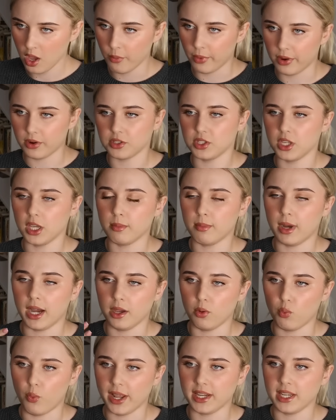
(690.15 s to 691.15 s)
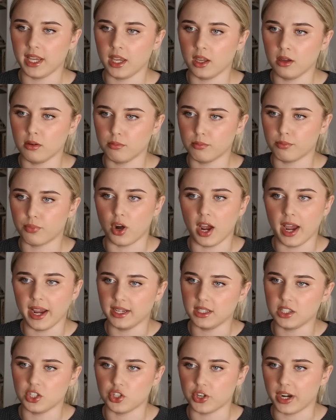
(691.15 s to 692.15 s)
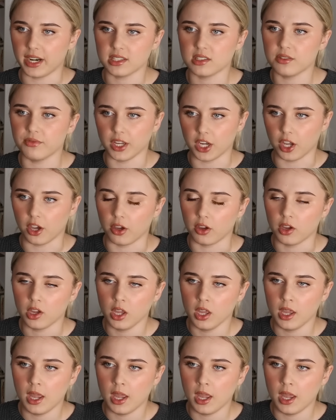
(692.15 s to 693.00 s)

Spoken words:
when I was doing my wedding bride dress video.